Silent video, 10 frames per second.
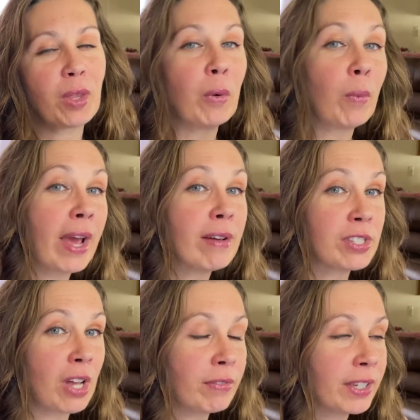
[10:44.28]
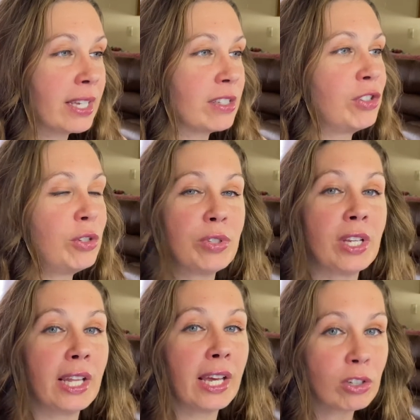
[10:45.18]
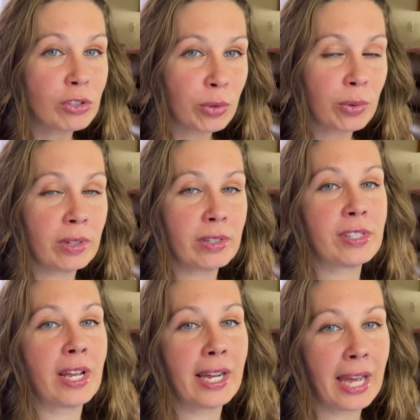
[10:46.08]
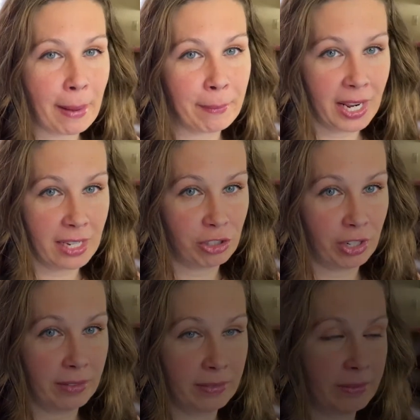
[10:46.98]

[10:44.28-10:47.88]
way of solving this using the Itertools combination.